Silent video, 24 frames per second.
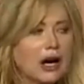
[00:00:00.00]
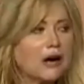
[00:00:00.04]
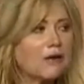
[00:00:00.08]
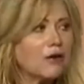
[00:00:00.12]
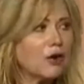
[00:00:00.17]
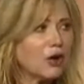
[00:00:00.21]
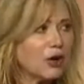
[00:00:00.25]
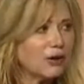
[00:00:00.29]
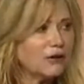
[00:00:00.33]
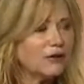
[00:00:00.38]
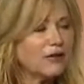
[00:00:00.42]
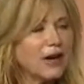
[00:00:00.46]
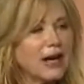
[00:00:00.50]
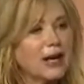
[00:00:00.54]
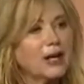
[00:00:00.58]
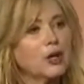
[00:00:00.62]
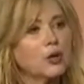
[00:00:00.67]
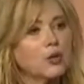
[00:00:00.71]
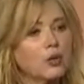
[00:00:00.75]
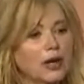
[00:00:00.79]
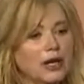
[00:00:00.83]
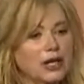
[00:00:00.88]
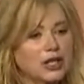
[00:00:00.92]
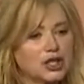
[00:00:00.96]
our
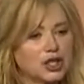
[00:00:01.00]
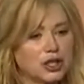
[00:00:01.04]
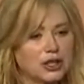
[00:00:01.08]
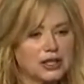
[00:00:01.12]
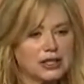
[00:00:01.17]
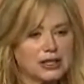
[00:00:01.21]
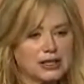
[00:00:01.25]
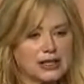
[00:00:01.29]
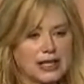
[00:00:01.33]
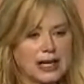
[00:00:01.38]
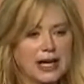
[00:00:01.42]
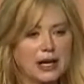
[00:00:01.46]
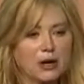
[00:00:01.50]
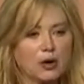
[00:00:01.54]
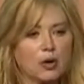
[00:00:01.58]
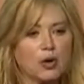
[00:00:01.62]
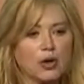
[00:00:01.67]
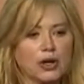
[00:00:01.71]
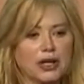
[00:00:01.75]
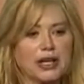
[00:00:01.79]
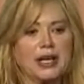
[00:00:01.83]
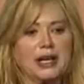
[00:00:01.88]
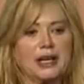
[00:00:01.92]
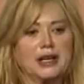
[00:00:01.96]
evaluation, is that
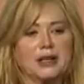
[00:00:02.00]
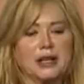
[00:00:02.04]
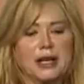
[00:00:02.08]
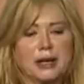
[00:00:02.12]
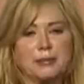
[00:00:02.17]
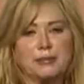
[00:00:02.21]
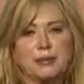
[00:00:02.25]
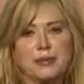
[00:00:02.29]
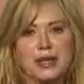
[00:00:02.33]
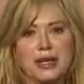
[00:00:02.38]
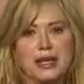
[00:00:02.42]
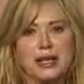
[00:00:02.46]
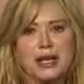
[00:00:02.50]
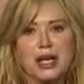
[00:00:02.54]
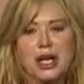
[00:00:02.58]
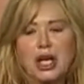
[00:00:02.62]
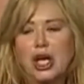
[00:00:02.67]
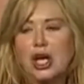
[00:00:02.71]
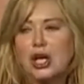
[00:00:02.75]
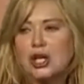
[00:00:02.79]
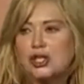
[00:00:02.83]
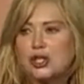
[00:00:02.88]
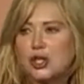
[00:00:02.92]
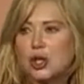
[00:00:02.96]
organoleptic.
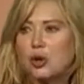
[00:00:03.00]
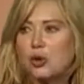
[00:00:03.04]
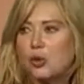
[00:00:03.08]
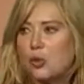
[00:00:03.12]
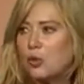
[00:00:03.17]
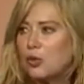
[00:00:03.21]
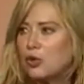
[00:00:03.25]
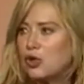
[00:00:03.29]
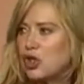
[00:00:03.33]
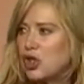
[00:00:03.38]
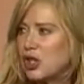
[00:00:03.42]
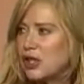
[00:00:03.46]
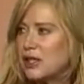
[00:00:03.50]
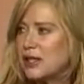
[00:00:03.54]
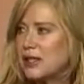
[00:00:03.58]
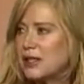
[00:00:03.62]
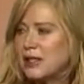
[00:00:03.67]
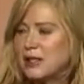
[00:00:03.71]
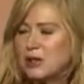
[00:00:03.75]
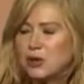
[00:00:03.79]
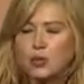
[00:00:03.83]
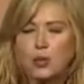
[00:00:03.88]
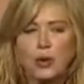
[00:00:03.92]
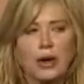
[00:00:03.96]
So just
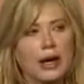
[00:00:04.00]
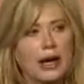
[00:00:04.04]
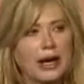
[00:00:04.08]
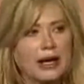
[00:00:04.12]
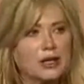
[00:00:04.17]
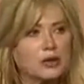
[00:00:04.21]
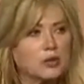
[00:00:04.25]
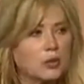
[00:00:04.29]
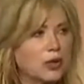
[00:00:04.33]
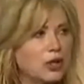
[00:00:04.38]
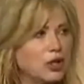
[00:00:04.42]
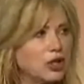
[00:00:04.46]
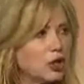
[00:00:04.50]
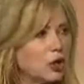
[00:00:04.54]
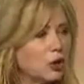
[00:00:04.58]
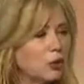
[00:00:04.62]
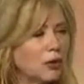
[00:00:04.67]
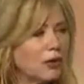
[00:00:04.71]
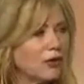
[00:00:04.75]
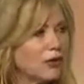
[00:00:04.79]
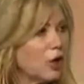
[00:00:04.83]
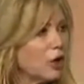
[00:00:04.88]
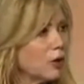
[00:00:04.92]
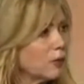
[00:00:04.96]
as we do
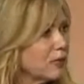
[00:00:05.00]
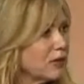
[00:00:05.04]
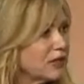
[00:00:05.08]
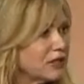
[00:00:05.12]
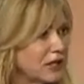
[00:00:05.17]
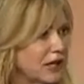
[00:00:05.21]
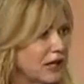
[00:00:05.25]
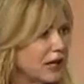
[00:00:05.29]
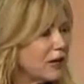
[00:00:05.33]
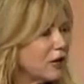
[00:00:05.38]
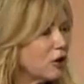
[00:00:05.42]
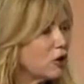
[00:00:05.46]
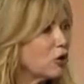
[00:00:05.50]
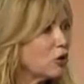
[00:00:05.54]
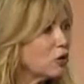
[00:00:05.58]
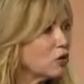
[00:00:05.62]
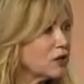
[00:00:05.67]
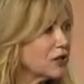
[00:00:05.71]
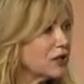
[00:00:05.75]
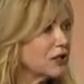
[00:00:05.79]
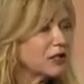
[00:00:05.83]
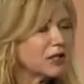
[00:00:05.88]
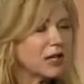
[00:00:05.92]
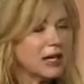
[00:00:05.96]
with our botanicals
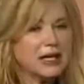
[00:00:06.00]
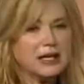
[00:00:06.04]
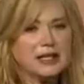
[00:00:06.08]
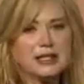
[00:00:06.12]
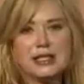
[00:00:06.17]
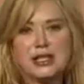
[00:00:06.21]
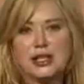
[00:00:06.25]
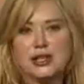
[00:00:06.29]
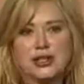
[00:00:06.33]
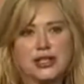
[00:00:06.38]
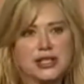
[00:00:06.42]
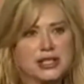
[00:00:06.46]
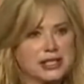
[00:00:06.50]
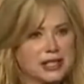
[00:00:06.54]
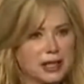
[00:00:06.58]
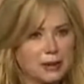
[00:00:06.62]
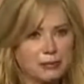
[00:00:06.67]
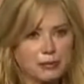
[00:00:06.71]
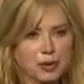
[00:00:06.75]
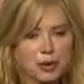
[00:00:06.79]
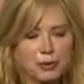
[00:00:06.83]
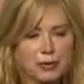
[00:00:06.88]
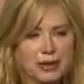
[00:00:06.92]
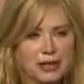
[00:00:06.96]
and dietary
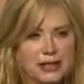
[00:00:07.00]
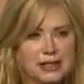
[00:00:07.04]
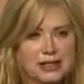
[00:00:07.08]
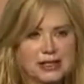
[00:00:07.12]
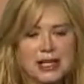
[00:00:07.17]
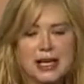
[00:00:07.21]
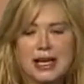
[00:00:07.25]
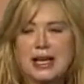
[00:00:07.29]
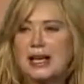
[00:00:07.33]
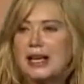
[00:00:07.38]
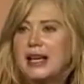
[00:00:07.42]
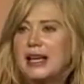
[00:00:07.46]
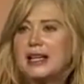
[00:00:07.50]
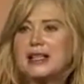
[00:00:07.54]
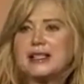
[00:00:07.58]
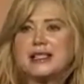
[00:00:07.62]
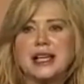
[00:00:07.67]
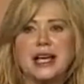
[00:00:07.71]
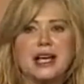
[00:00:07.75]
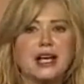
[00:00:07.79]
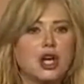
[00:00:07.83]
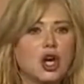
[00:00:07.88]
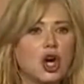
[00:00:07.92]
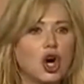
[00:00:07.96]
supplements, it's
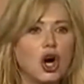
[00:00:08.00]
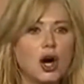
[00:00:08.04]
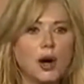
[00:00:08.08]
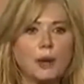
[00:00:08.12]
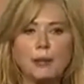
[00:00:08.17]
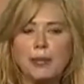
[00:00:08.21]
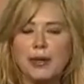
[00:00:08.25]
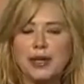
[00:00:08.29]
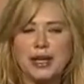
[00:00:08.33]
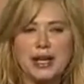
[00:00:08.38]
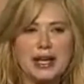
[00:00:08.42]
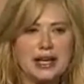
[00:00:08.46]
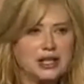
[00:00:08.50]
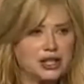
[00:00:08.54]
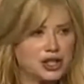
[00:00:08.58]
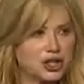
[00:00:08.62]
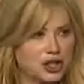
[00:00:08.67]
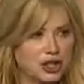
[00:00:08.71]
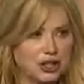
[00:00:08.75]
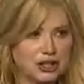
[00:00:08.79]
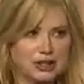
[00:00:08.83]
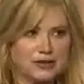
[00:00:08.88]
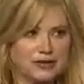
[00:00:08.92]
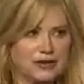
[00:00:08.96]
a
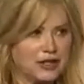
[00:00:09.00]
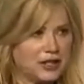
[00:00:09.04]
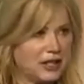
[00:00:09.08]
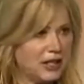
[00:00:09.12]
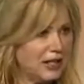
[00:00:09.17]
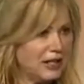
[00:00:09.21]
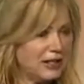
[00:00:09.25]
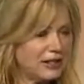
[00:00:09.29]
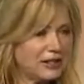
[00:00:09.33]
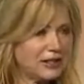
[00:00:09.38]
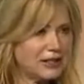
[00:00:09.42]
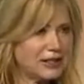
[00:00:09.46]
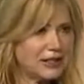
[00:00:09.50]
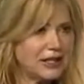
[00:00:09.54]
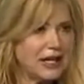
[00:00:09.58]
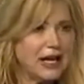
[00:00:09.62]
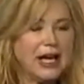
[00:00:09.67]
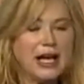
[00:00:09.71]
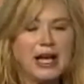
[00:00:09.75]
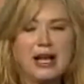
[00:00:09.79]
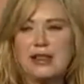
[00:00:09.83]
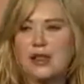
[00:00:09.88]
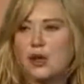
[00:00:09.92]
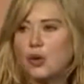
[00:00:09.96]
combination of tests
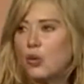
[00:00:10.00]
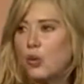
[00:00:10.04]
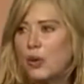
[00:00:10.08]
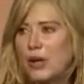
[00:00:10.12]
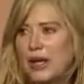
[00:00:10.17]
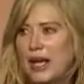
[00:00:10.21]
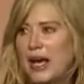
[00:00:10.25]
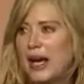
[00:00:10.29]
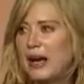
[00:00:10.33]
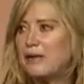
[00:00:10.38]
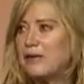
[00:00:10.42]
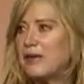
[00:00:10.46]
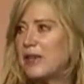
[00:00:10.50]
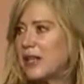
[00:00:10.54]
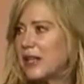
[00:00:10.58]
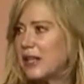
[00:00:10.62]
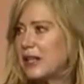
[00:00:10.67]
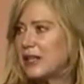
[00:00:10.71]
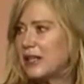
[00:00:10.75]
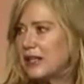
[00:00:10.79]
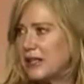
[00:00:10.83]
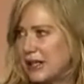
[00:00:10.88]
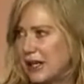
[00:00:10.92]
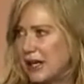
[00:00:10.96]
that we have to
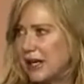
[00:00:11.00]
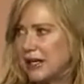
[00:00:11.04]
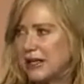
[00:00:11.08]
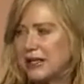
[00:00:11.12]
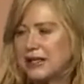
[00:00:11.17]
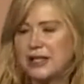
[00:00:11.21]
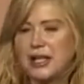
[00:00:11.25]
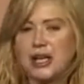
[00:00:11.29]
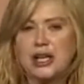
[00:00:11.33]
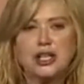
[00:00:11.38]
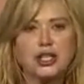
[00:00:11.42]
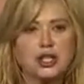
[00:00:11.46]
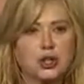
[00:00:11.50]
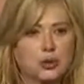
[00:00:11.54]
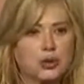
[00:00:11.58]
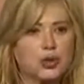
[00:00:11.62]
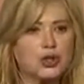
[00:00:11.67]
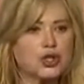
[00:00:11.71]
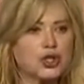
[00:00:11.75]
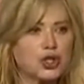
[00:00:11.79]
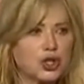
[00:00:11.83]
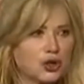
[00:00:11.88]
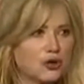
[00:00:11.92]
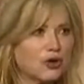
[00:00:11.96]
conduct to
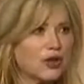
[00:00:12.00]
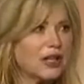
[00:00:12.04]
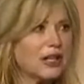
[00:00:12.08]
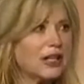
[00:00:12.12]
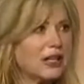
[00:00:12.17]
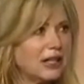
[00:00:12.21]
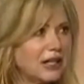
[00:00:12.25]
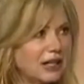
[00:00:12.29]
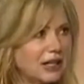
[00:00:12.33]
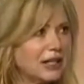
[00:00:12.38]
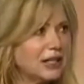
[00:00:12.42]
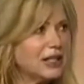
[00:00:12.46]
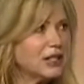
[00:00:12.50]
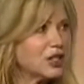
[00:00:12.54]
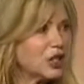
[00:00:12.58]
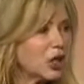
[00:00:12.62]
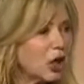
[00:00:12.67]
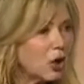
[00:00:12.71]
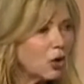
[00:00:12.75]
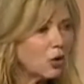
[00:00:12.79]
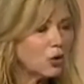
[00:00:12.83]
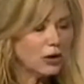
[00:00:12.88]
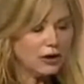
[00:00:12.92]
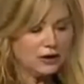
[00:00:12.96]
assure that it is
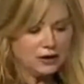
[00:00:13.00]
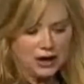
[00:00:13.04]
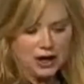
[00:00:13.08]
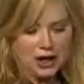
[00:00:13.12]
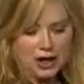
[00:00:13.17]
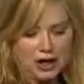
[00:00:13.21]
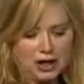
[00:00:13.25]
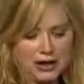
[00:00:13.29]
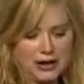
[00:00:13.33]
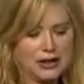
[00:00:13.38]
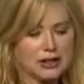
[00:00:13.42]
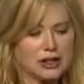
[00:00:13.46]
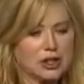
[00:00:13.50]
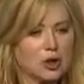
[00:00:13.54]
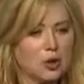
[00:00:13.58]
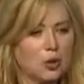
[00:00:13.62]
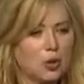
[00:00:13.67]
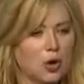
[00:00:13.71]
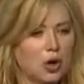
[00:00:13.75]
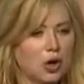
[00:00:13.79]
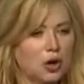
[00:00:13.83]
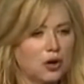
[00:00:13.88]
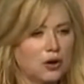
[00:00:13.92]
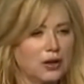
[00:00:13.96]
only the highest
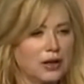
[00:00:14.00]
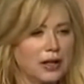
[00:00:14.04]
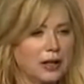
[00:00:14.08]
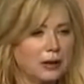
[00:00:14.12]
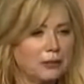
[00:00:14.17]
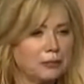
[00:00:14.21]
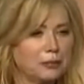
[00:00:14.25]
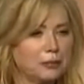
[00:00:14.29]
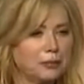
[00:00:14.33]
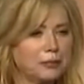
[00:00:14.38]
quality.